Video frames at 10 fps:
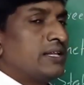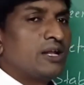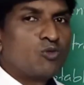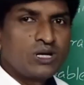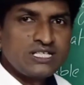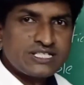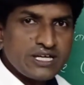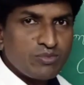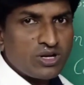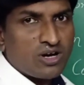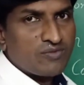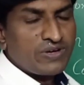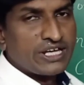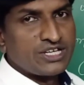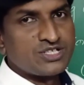Then what is stable
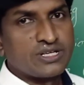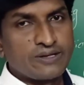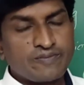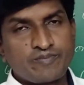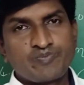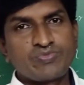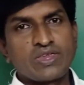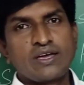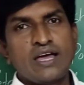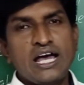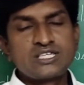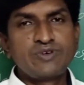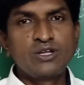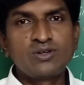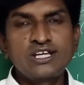configuration? As
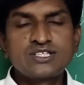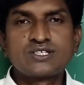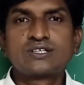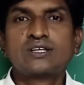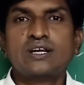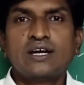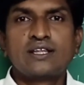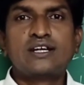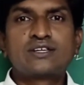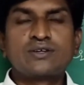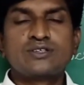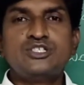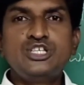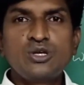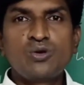we know that
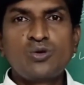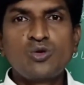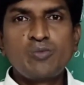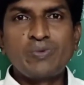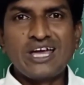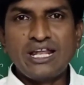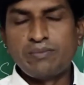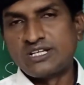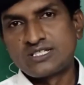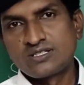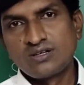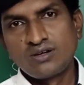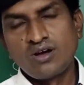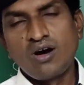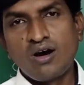zero group elements,
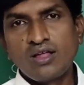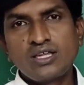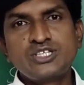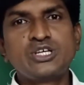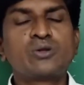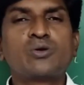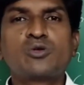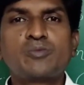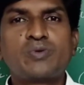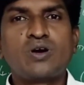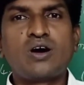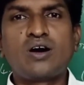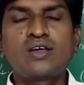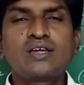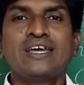all the zero group
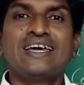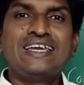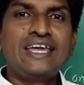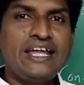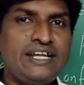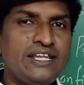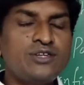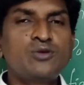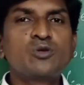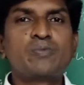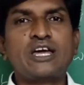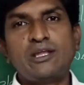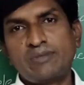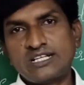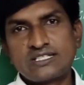are 18th group
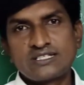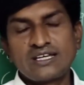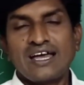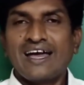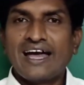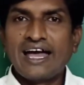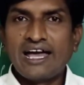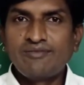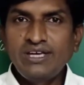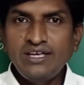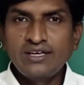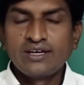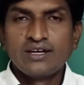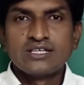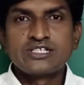elements having
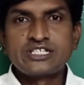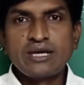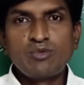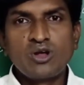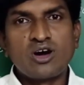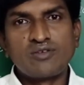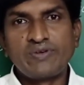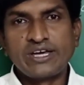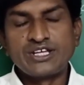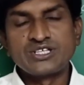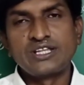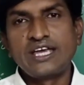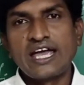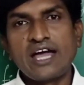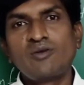stable configuration,
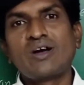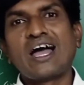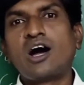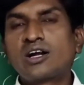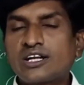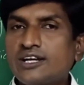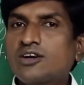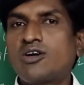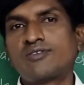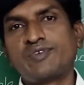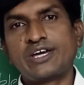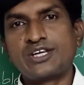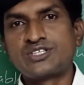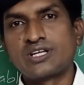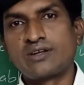they have octet
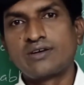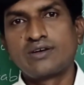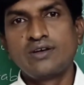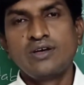configuration.